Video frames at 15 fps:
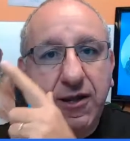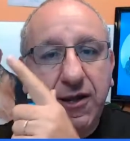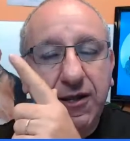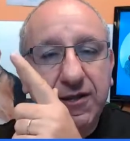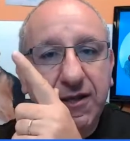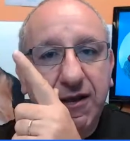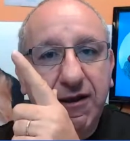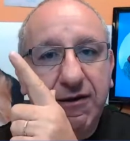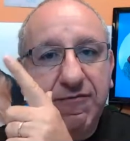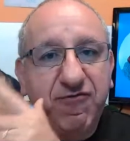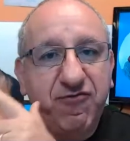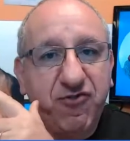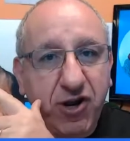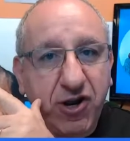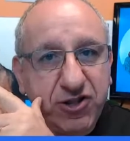and then
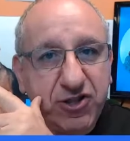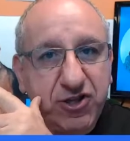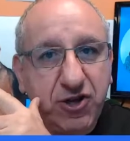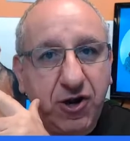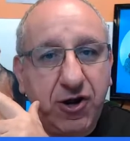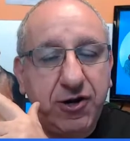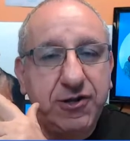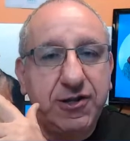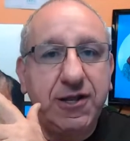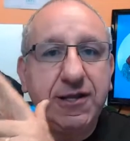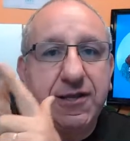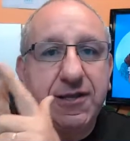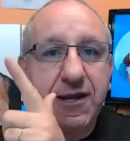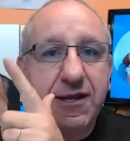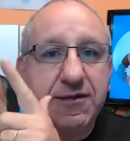front yard,
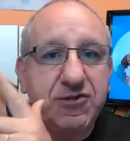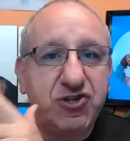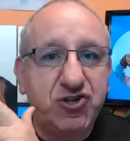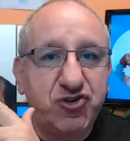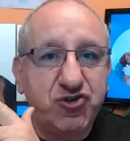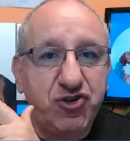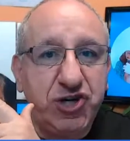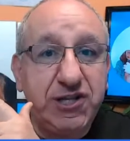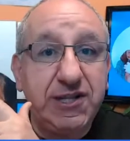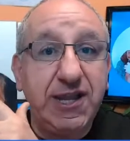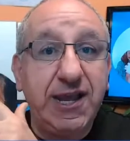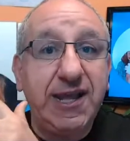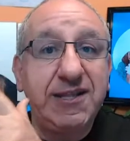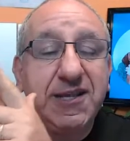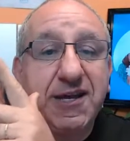and then street,
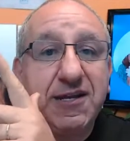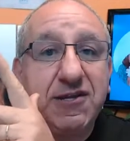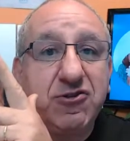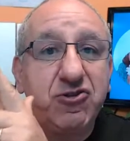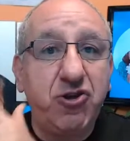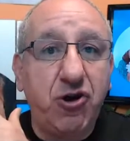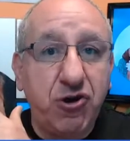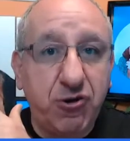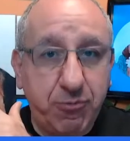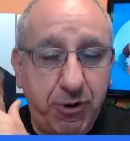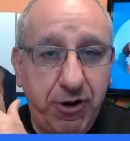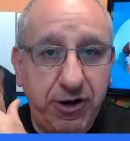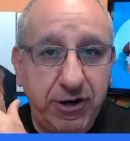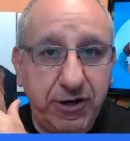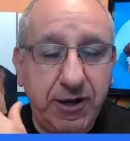and then dog
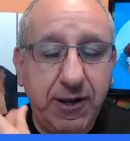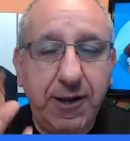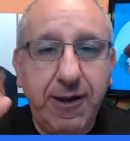park.